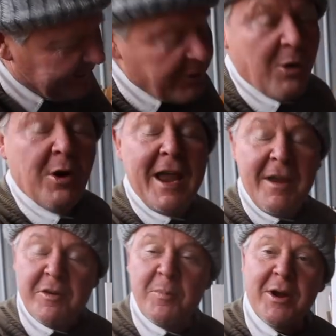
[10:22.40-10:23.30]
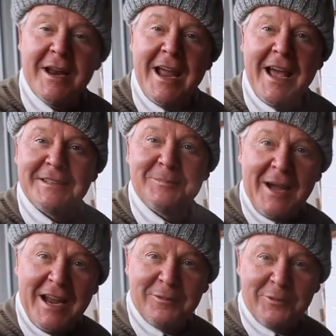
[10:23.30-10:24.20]
not everybody has
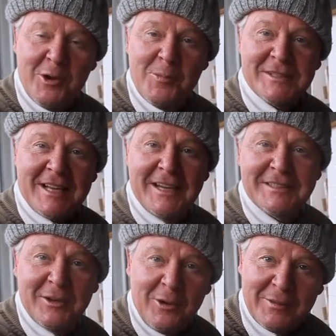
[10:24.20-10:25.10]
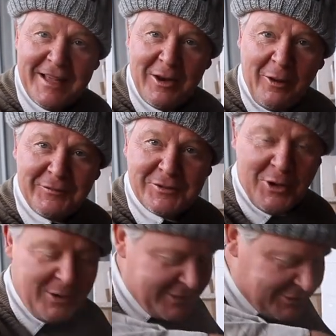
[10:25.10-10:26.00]
made a few mistakes along their life's
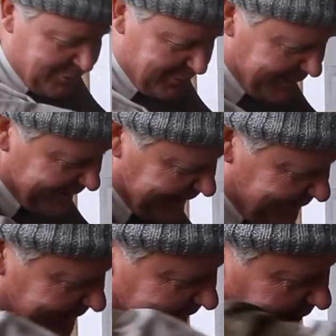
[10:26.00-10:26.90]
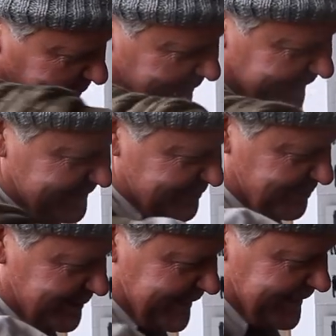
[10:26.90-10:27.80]
journey. Surely I can't be the only
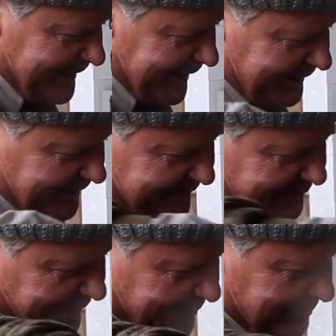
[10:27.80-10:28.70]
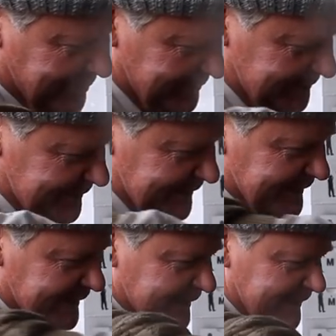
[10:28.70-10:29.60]
stupid idiot out there in the world.
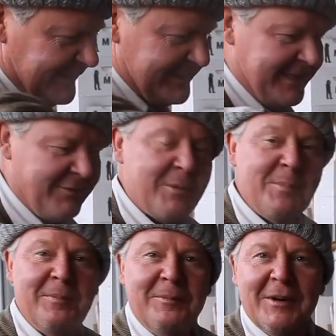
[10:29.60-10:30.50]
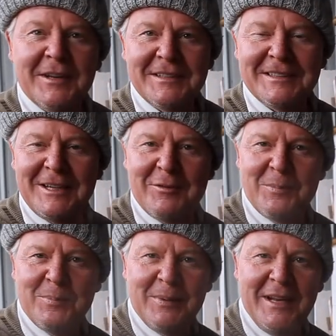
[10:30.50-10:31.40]
There's seven, what is it,
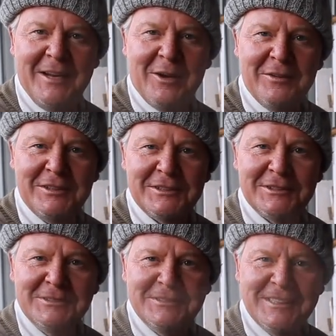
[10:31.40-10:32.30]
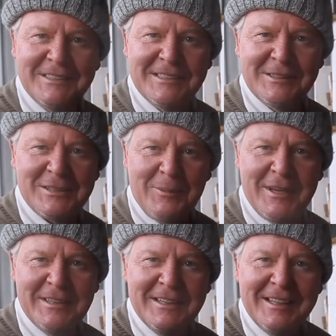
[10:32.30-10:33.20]
seven billion of us? Isn't there
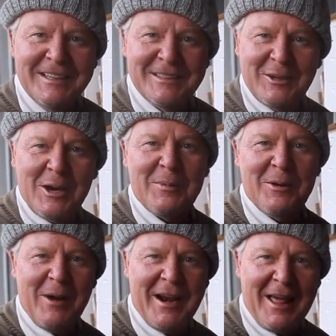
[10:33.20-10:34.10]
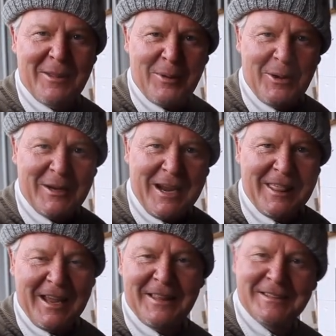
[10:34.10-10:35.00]
something? There's got to be one other bloke out
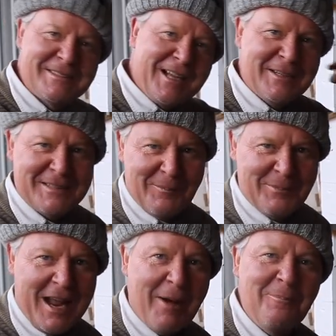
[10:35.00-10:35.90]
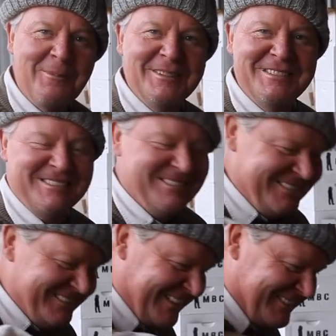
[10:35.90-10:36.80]
there that's done something dumb.
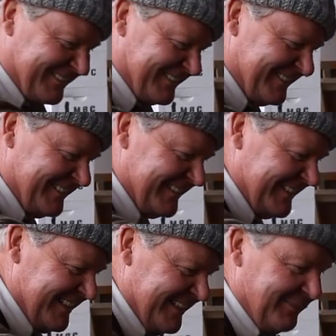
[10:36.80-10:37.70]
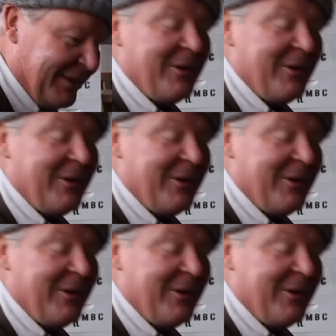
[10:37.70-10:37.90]
Oh, but